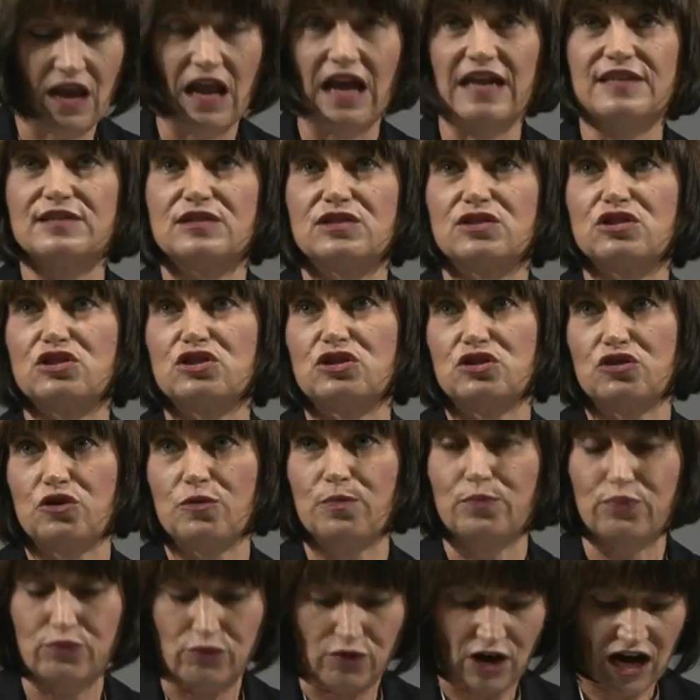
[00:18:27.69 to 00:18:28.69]
as the two
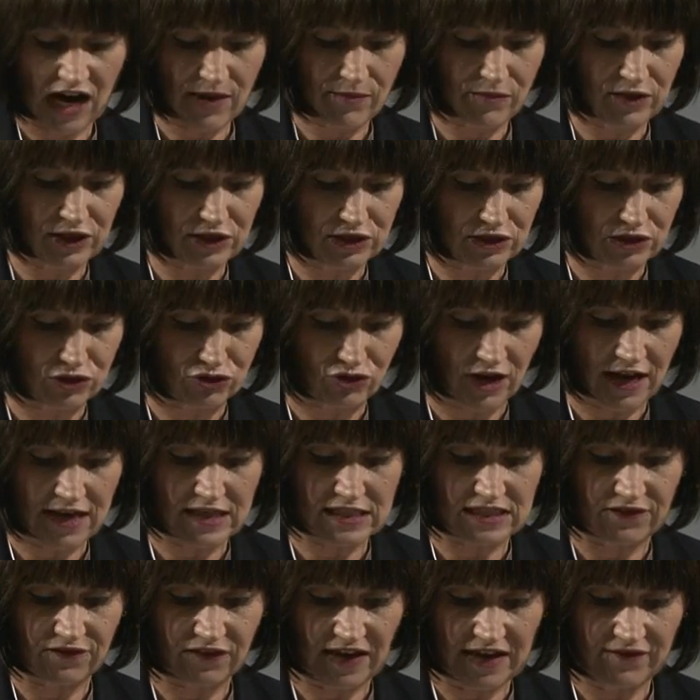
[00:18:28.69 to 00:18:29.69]
primary
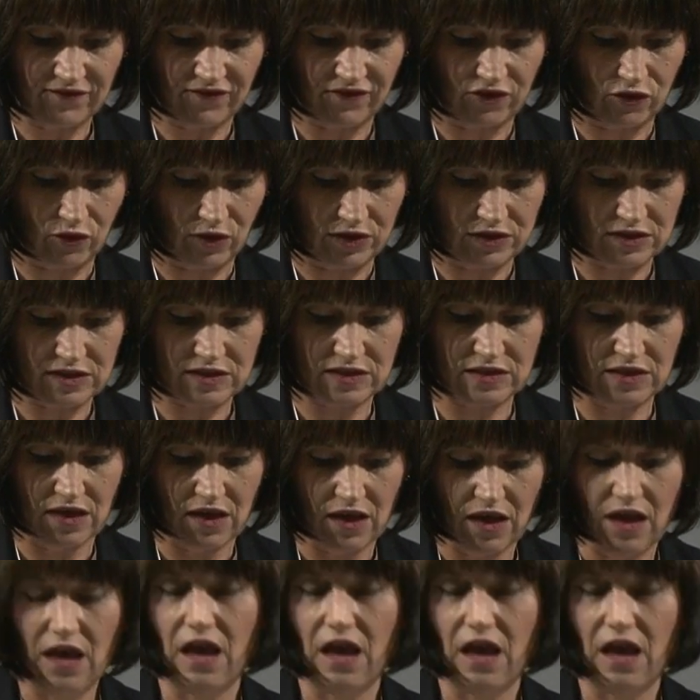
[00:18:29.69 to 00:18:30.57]
traits of influence